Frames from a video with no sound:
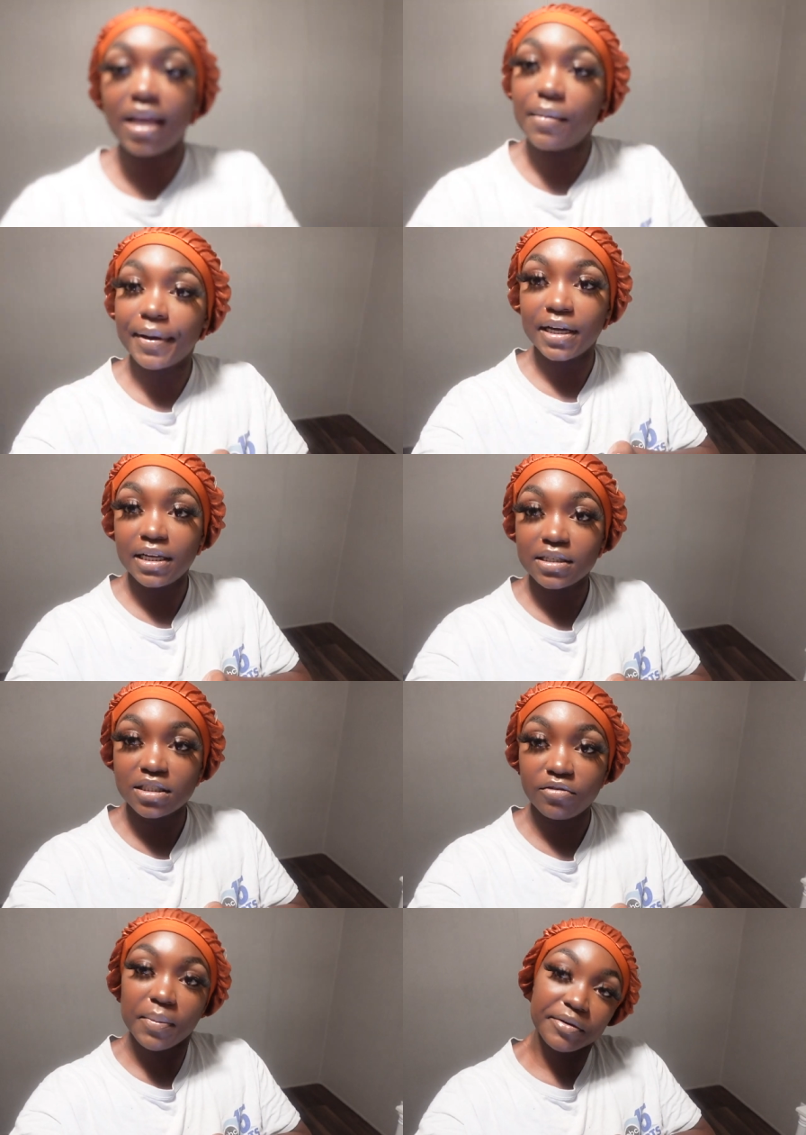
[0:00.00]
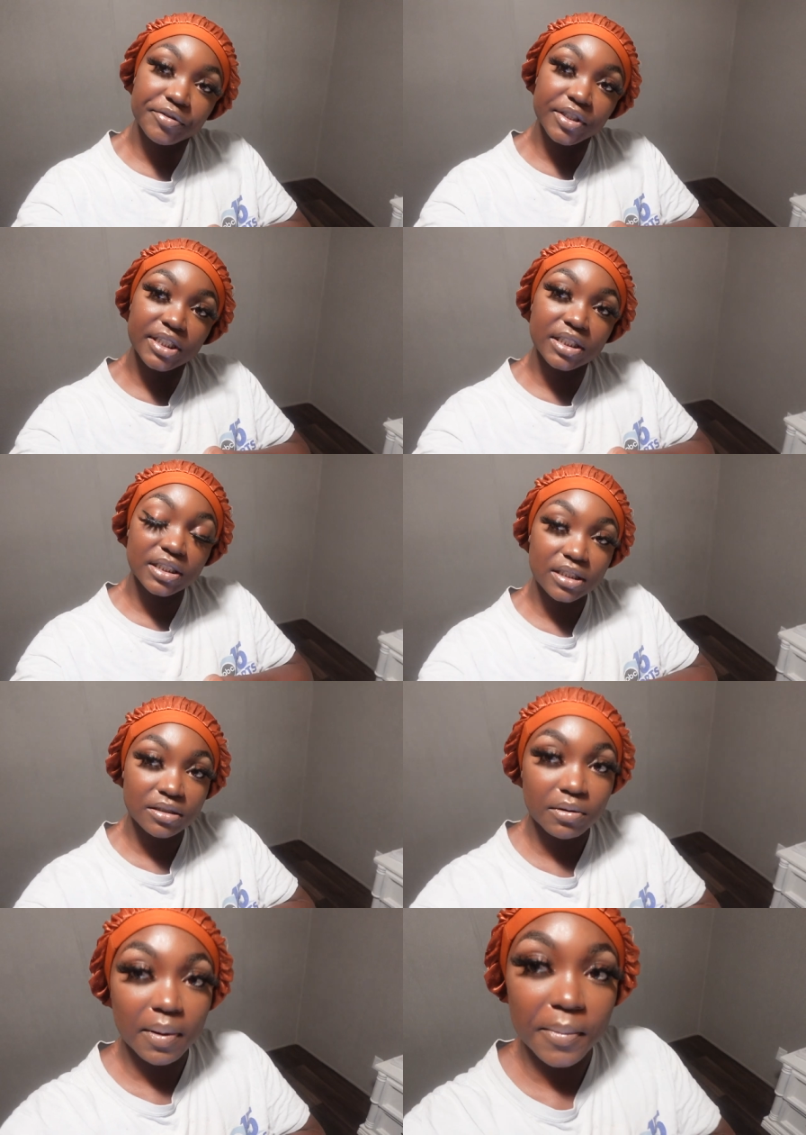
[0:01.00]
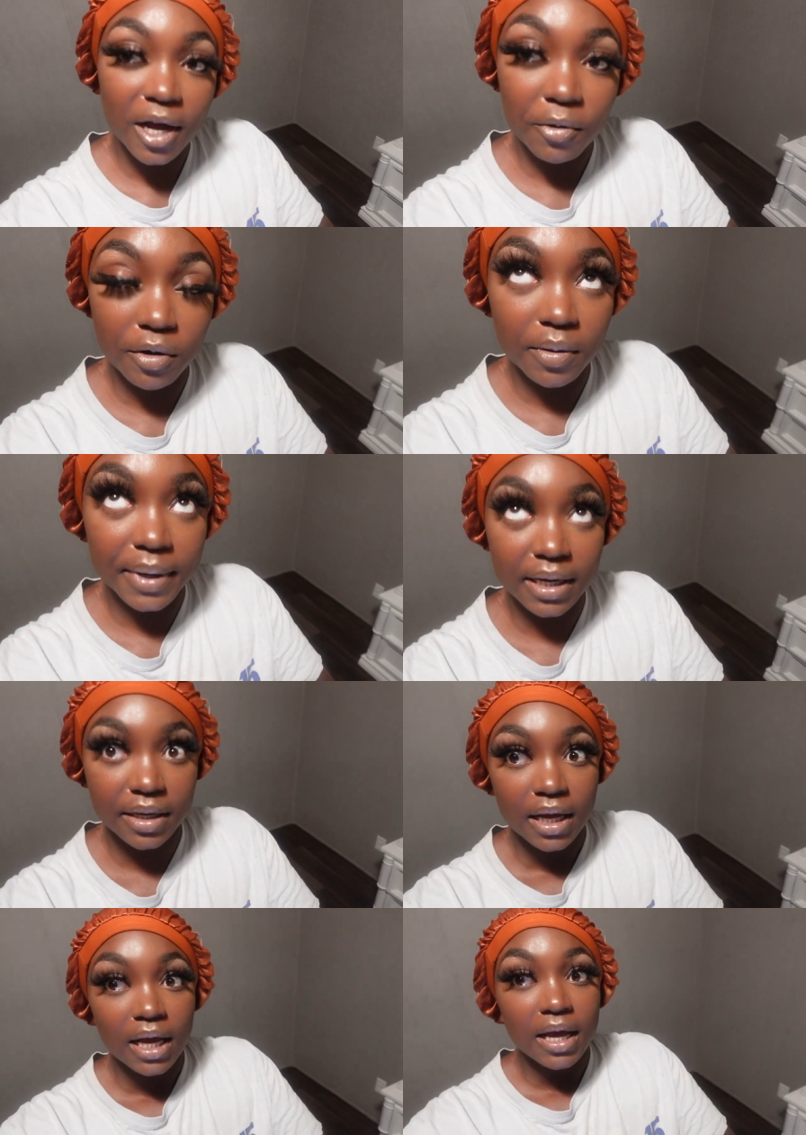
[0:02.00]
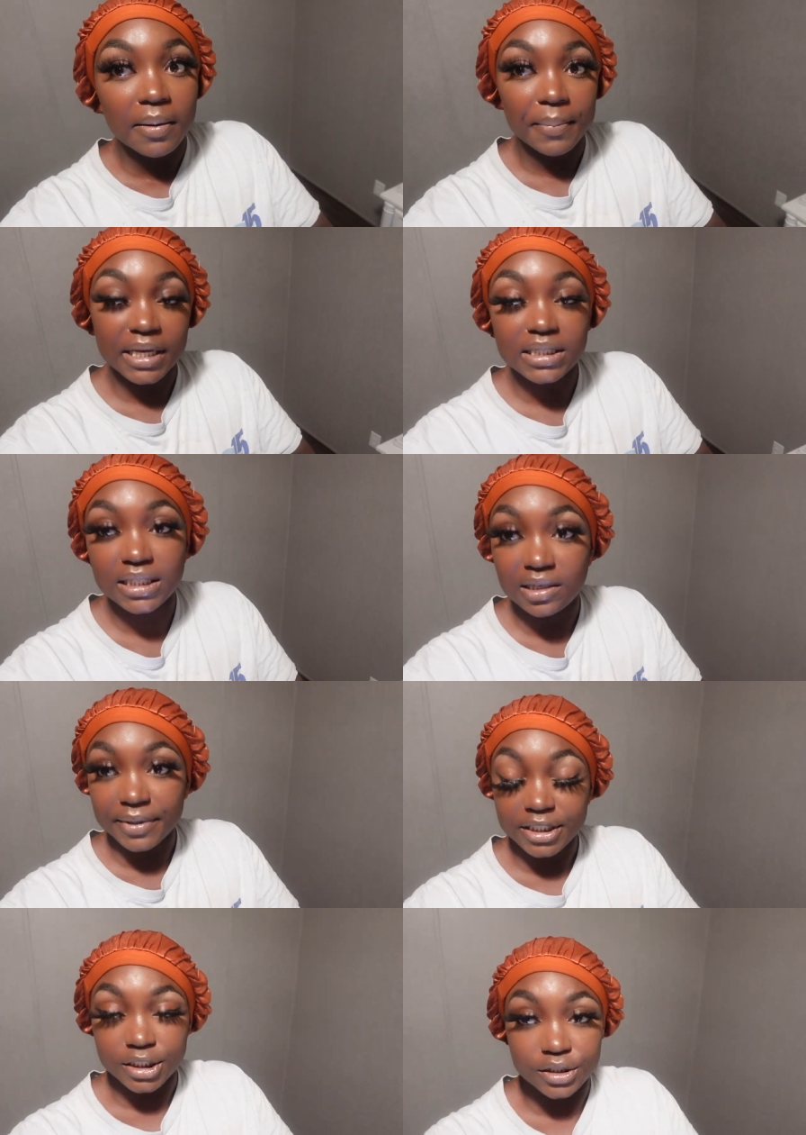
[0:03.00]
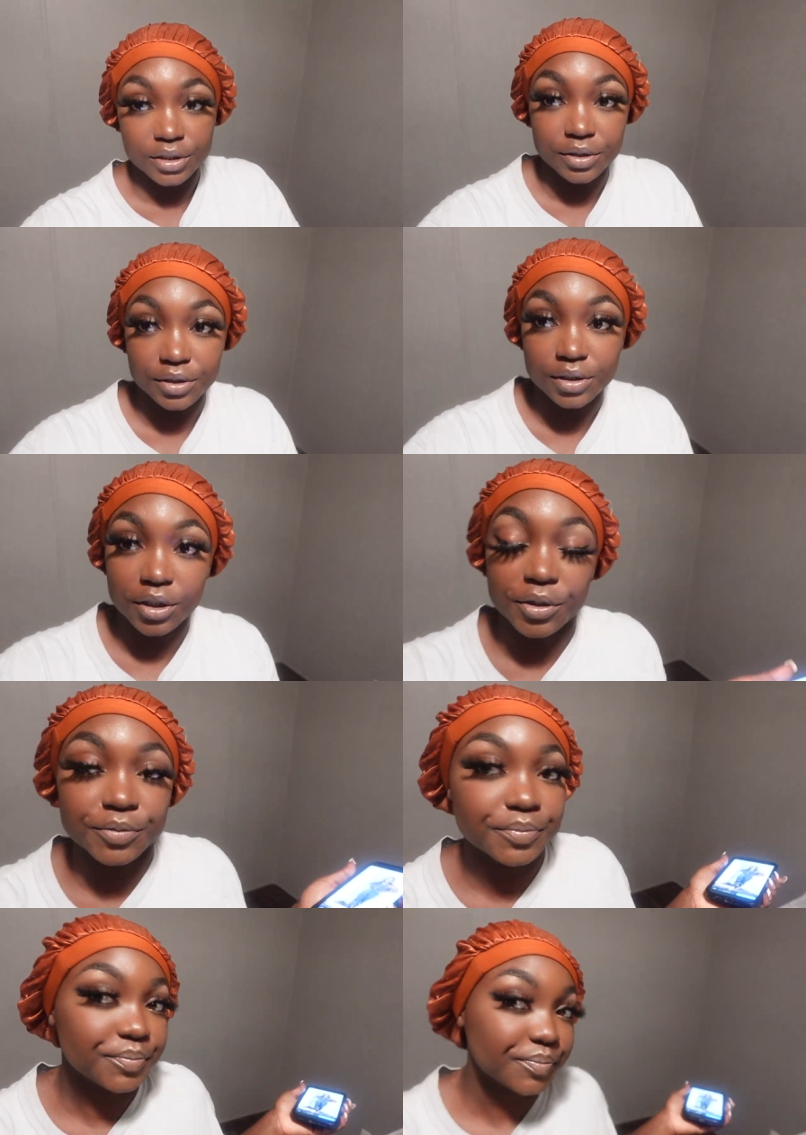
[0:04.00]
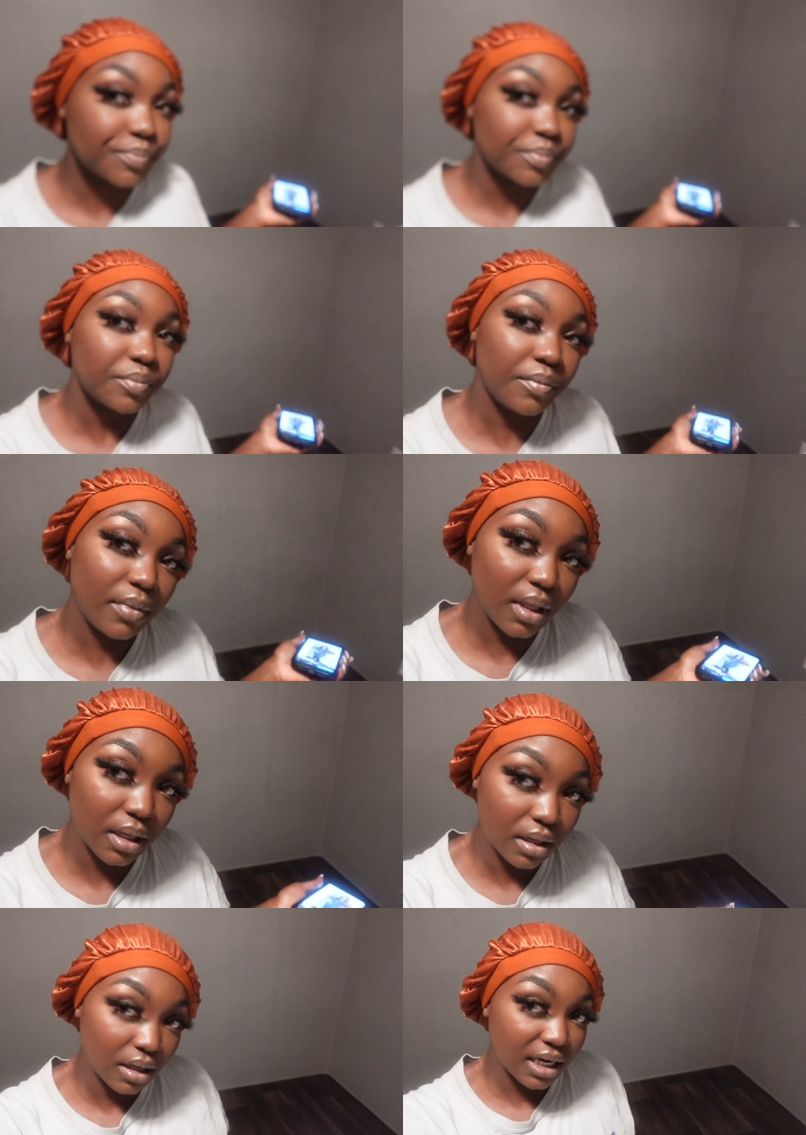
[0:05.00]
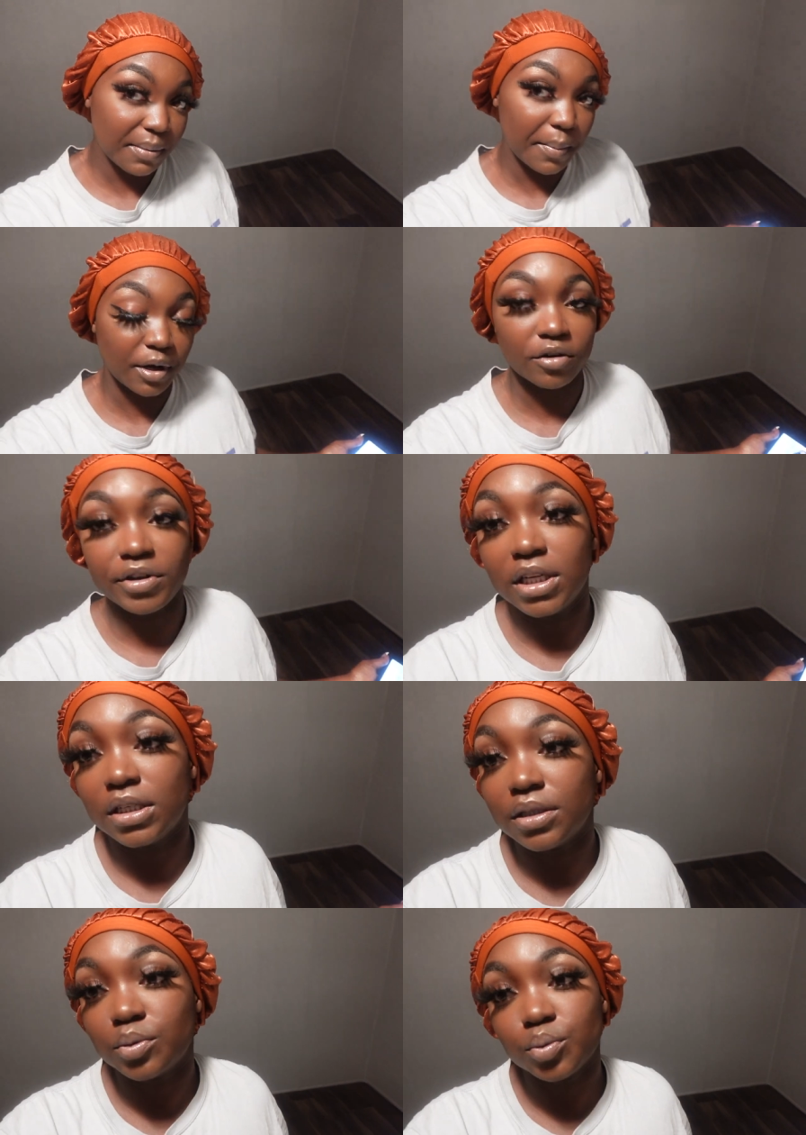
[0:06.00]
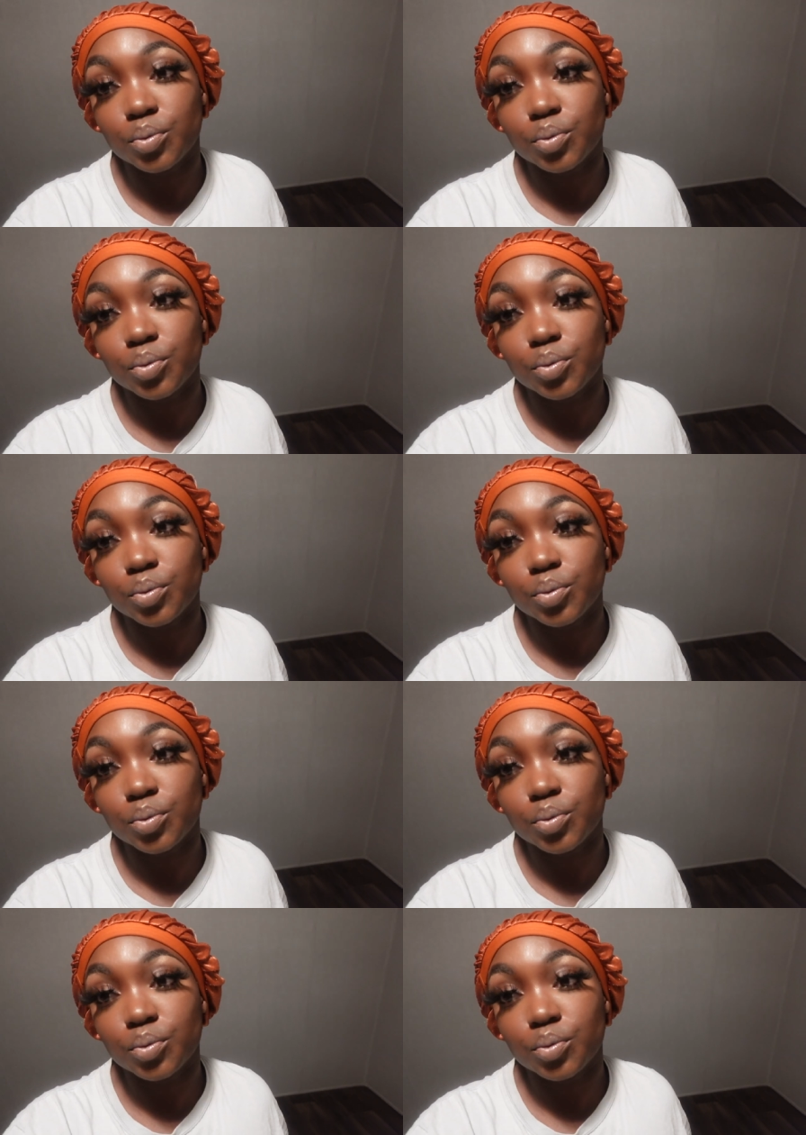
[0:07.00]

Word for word: yeah, I'm about to eat and stuff with my friends. With my, with my bestie and my sister. So I did my makeup really good